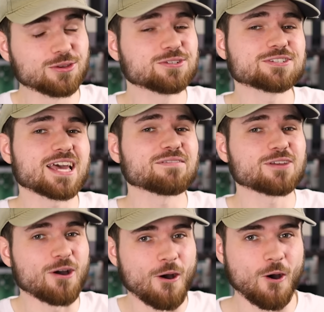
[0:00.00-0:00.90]
You just have
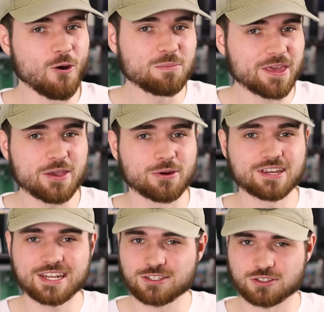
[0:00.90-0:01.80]
to hope that you aren't
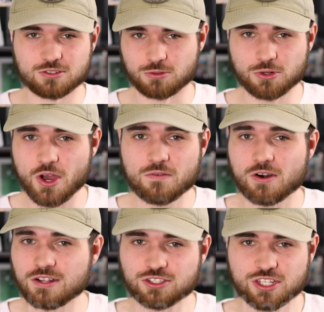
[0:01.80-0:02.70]
getting screwed
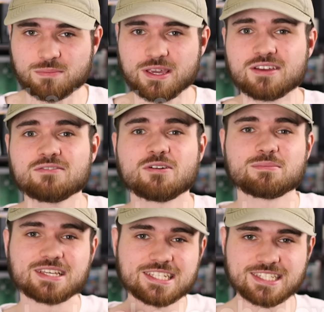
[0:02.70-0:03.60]
over on shipping
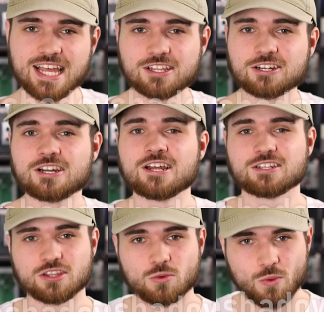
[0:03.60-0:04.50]
from the seller
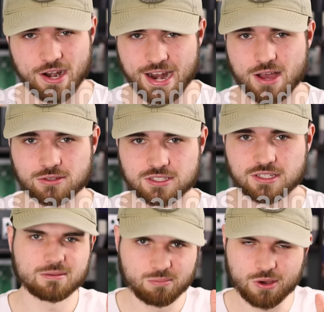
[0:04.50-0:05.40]
to the warehouse.
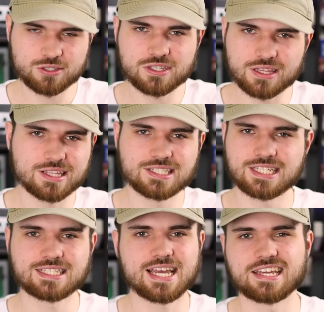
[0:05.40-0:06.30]
Most of the
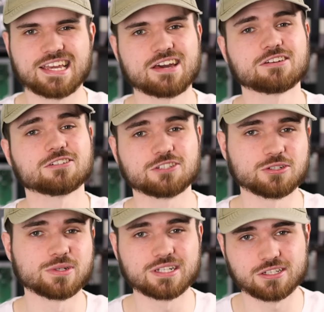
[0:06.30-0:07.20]
listings I encountered
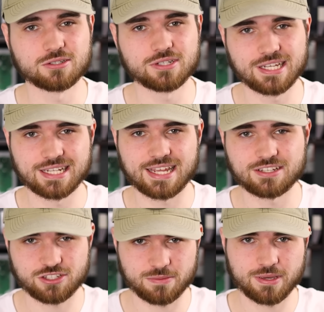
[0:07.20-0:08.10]
do include
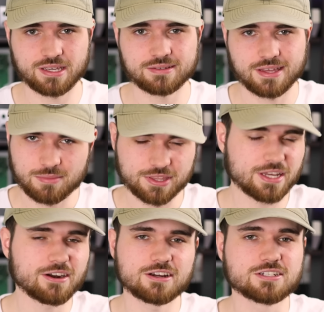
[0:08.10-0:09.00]
inland shipping, but
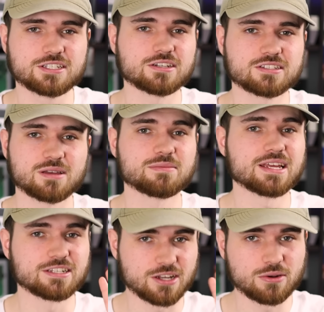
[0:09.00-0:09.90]
there are still some
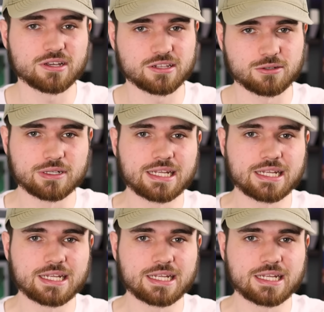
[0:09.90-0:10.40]
that don't include